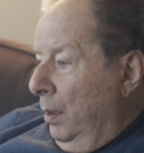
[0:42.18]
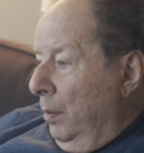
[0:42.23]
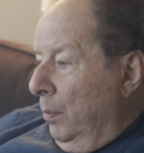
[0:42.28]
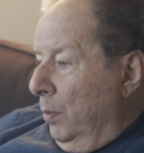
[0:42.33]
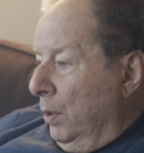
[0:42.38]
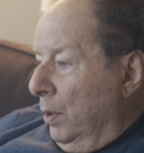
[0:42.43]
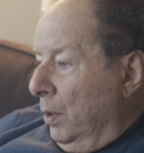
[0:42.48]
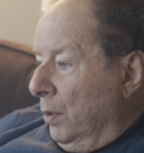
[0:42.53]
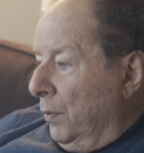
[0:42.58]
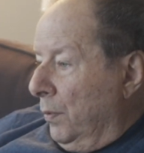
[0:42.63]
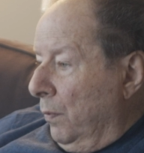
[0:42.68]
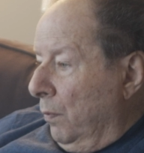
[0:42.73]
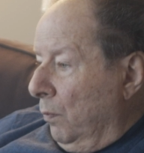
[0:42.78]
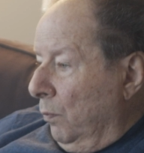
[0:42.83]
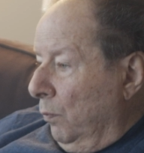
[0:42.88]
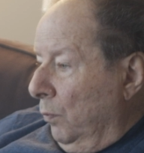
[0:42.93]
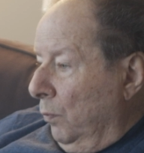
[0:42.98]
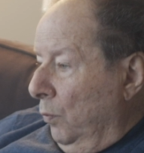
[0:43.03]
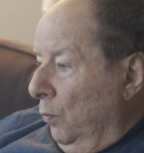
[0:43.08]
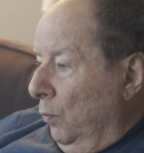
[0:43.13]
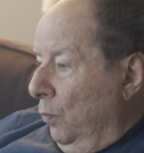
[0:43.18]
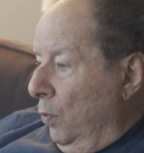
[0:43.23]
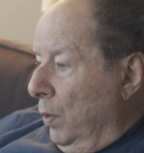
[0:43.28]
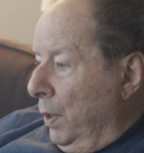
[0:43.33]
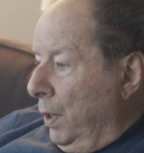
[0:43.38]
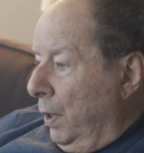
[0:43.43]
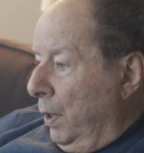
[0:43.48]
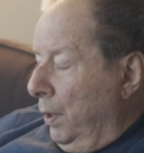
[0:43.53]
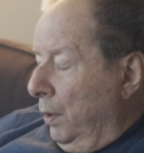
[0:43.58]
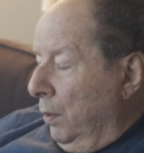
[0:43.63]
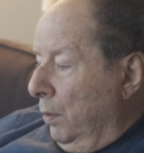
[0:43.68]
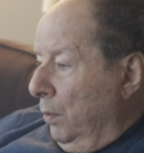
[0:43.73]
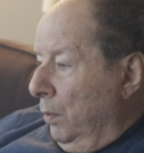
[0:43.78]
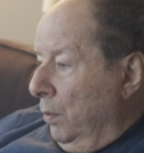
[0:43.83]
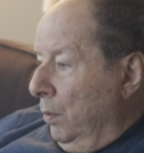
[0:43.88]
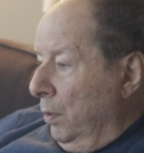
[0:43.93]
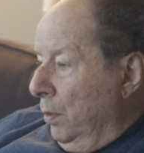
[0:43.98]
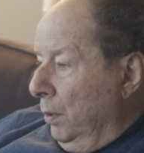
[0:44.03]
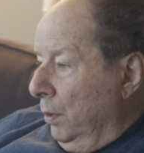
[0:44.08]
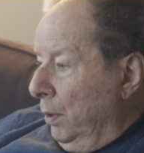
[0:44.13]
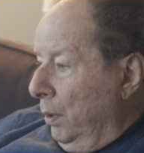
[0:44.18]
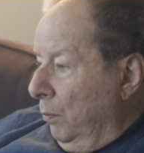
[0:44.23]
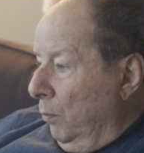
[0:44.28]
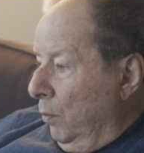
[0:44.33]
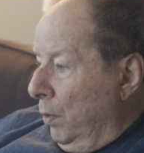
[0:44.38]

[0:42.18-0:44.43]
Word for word: because from what I heard and then